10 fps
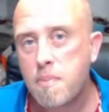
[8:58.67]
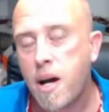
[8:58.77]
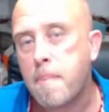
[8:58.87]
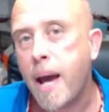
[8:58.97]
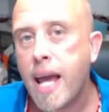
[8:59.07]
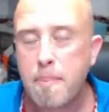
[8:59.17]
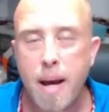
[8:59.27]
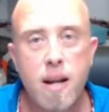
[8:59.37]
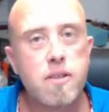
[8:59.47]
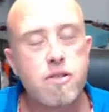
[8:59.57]
Here's my
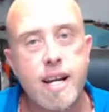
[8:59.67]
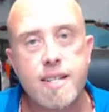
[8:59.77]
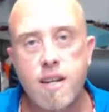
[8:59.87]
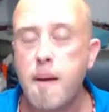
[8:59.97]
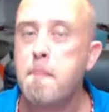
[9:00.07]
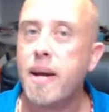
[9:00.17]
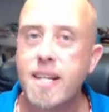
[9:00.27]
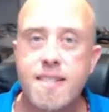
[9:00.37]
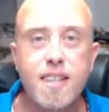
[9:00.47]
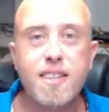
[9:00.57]
PayPal address. I'm
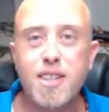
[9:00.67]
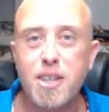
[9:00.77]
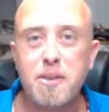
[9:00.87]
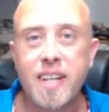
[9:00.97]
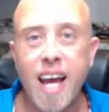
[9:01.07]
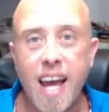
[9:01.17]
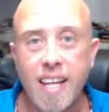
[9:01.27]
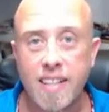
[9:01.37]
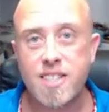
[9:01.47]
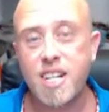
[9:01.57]
based in the
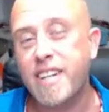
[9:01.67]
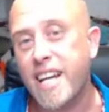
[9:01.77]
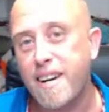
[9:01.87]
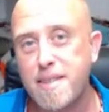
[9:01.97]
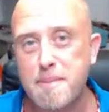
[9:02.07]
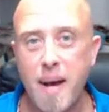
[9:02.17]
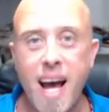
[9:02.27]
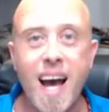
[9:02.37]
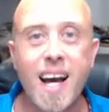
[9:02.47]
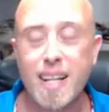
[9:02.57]
UK. Cheerios,
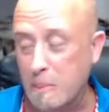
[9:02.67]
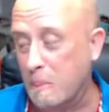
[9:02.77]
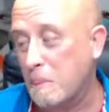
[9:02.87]
Matt."